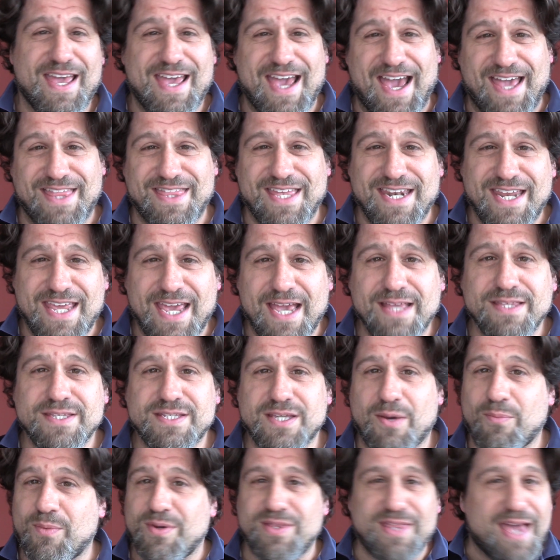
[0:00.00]
And then he ends
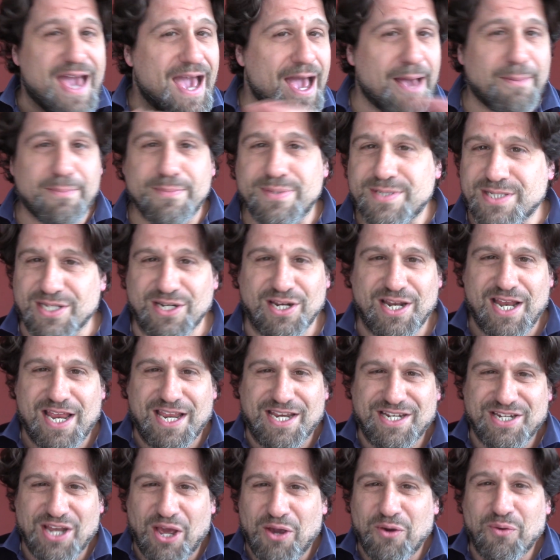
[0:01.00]
up with absolutely
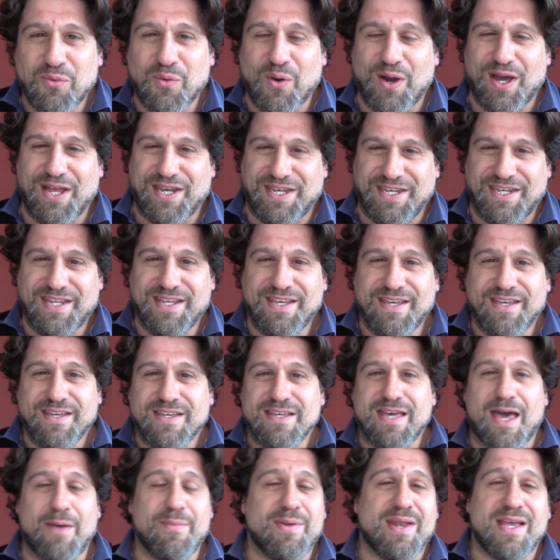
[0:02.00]
no one.
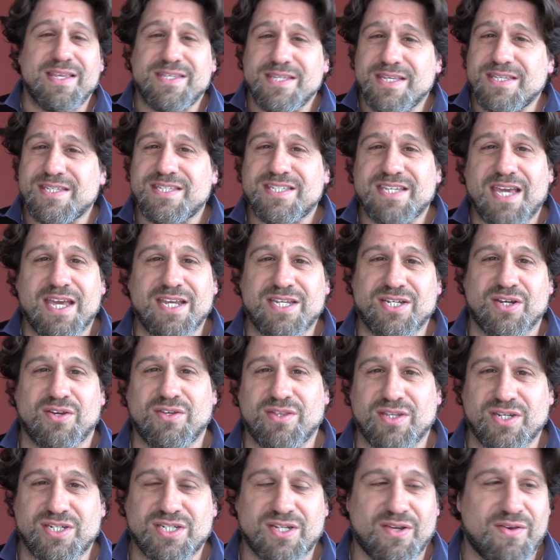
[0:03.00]
I mean, I did say during
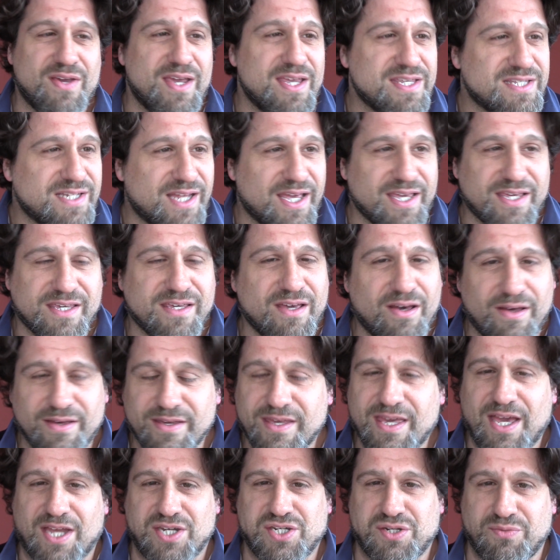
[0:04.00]
the show, he's like, can't
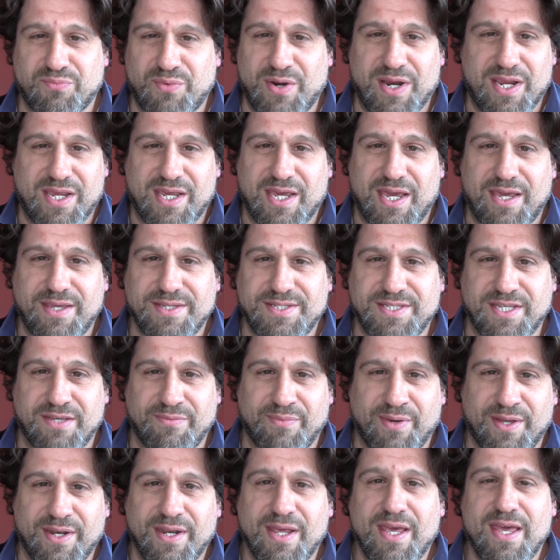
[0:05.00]
catch a break, Casey.
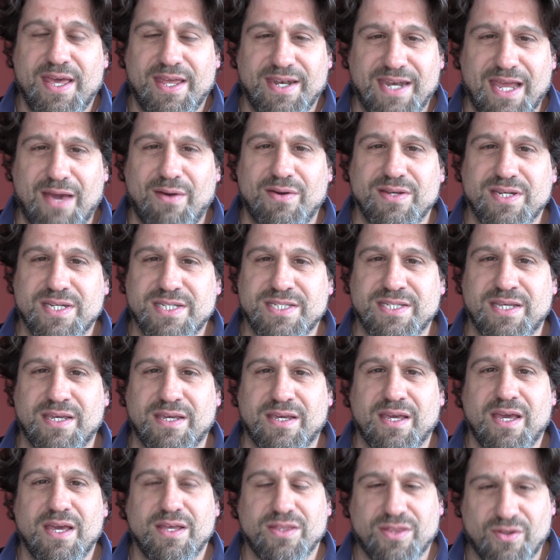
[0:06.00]
But now I just
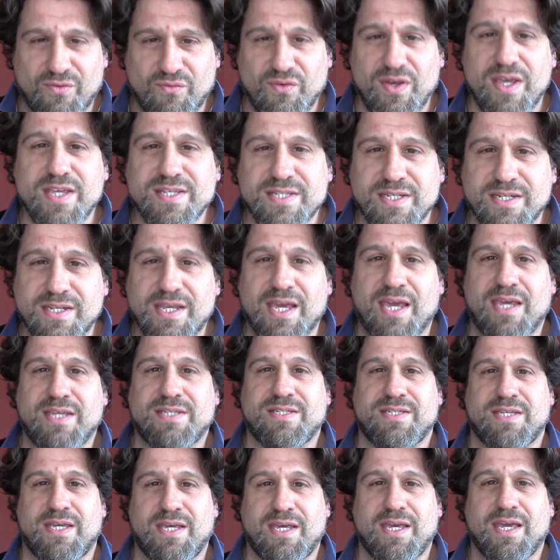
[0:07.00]
think the reason
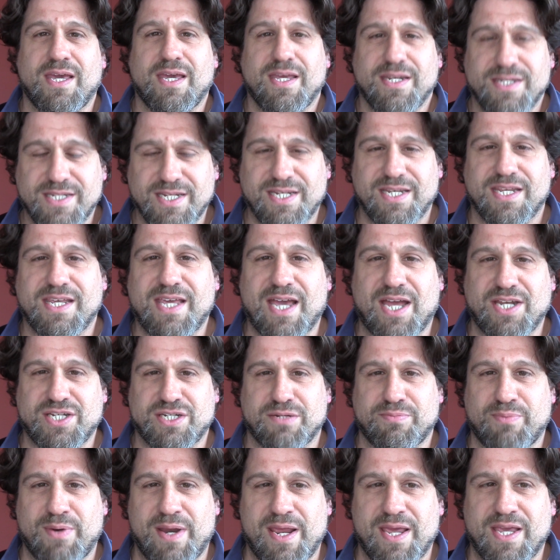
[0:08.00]
Casey didn't catch
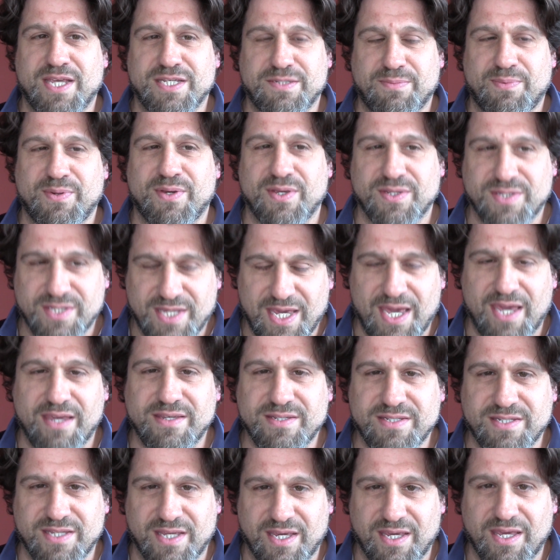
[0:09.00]
a break is because
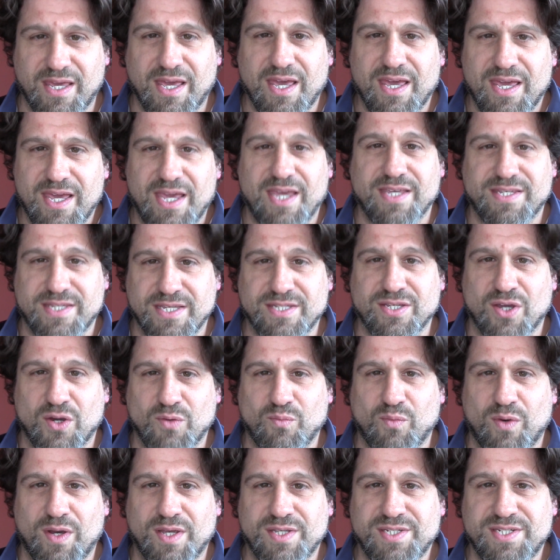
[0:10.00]
Casey is his
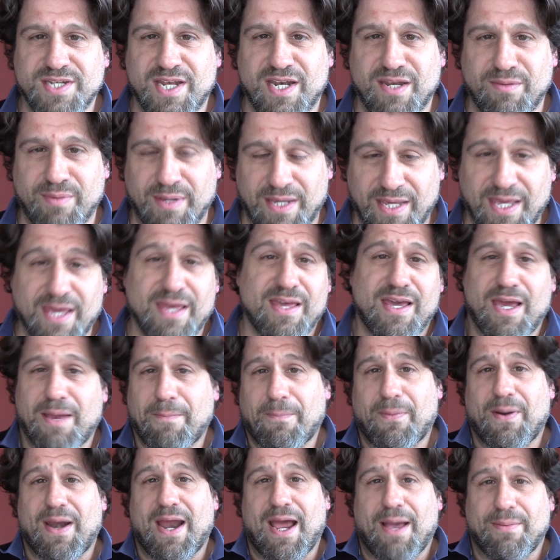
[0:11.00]
own worst enemy. And
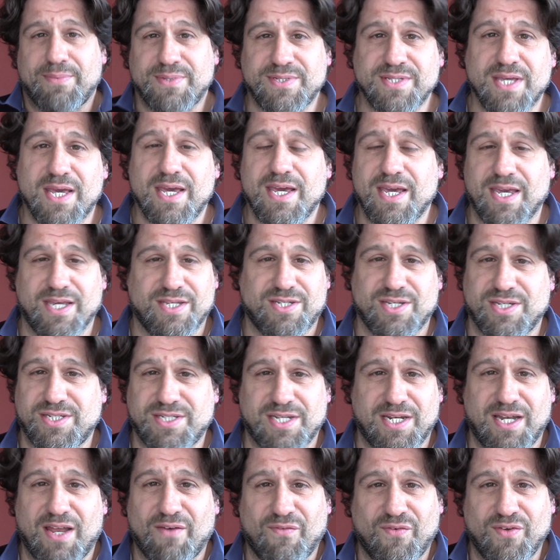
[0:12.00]
perhaps he's just
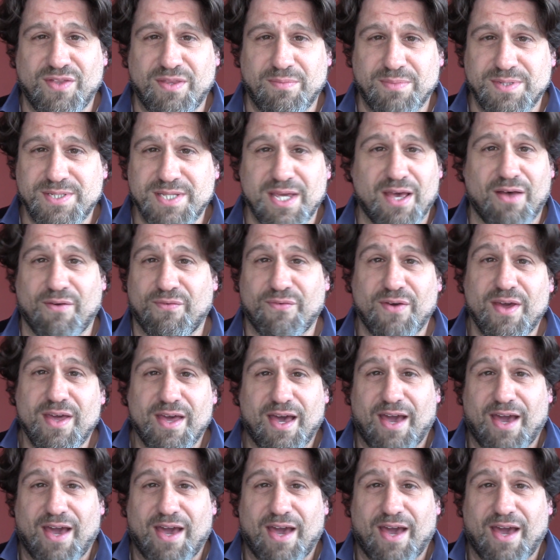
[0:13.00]
in love with himself.